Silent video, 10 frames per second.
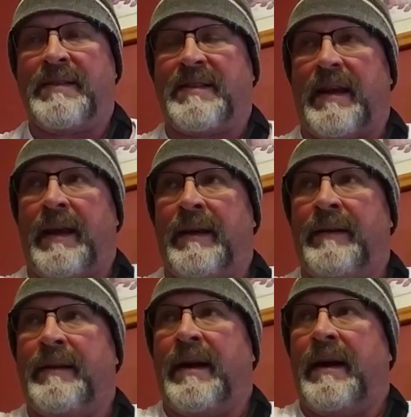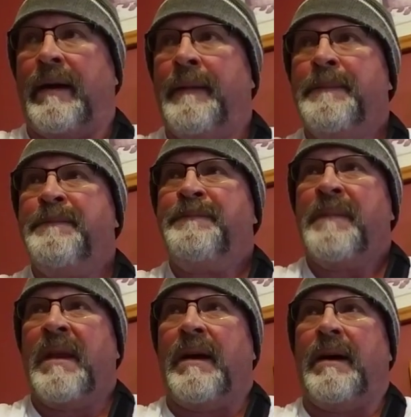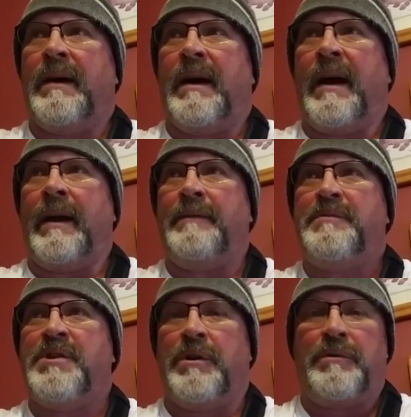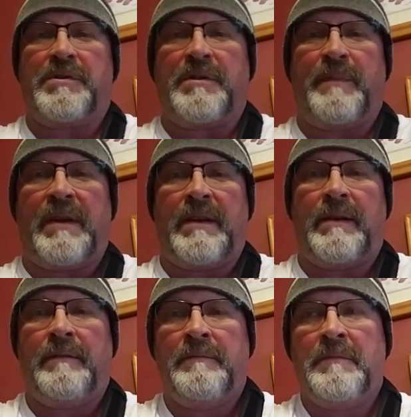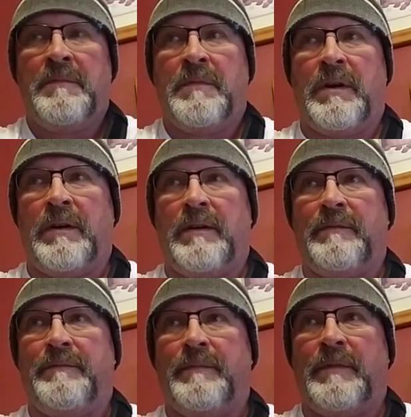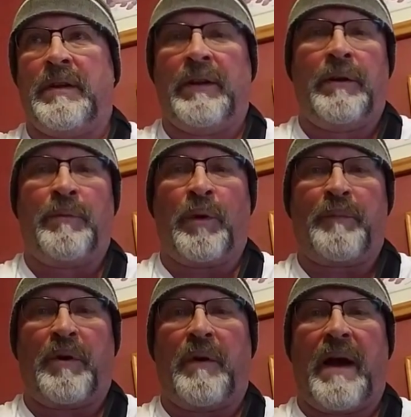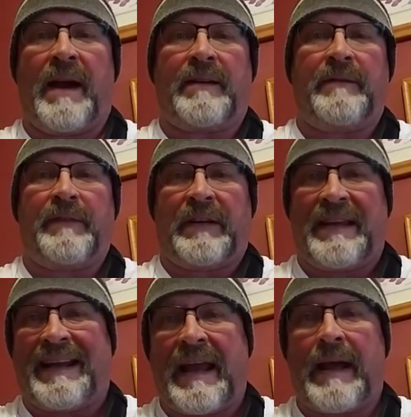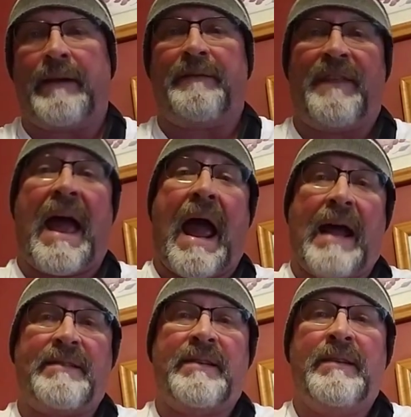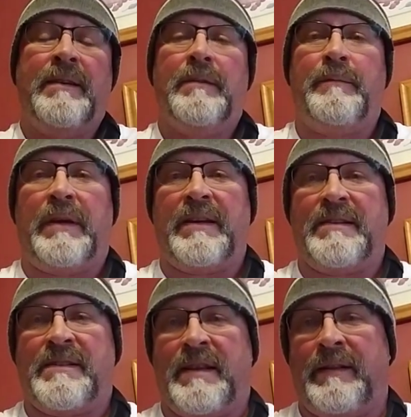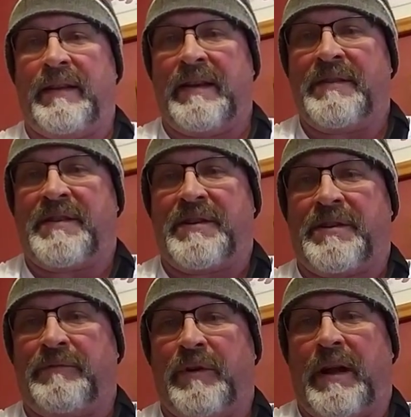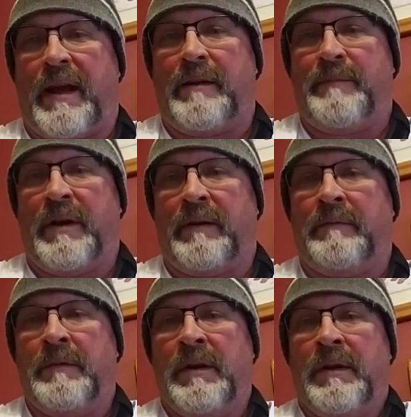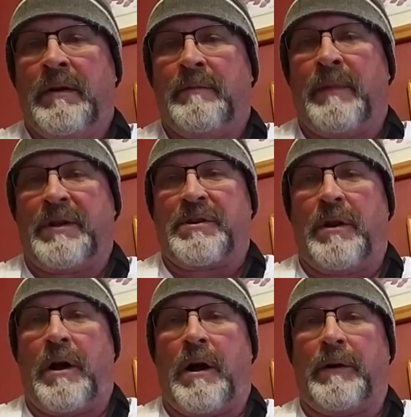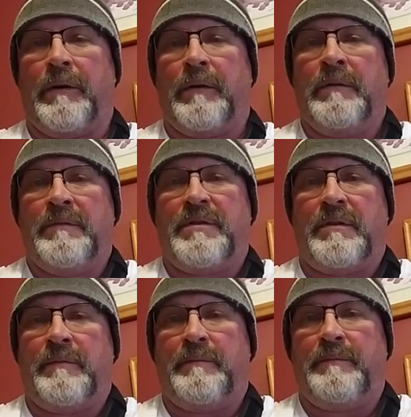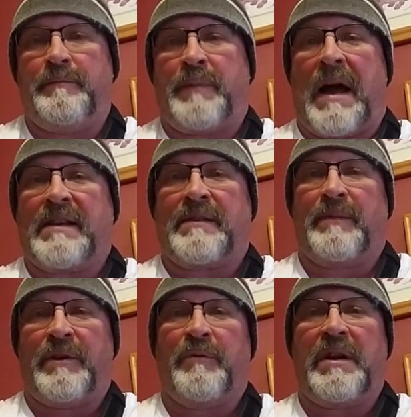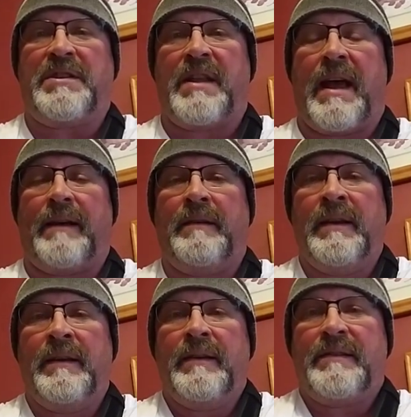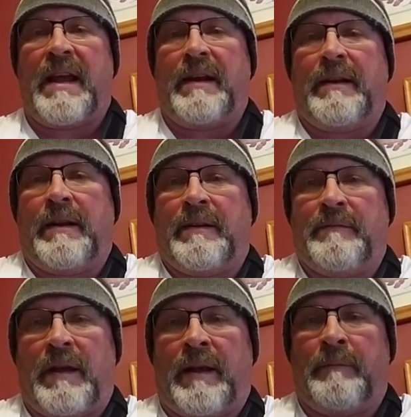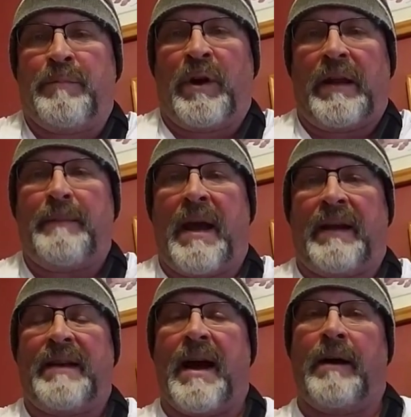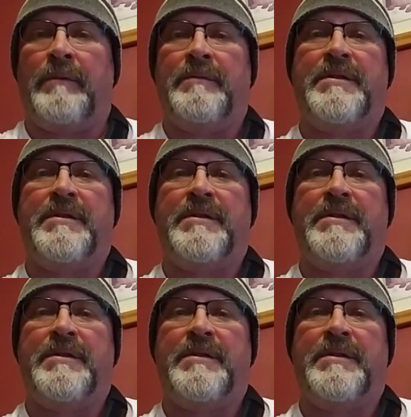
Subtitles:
And I chose to be a little more proactive and get ahead of that, because then the incision would have had to been much longer to possibly reach that tendon and bring it back down.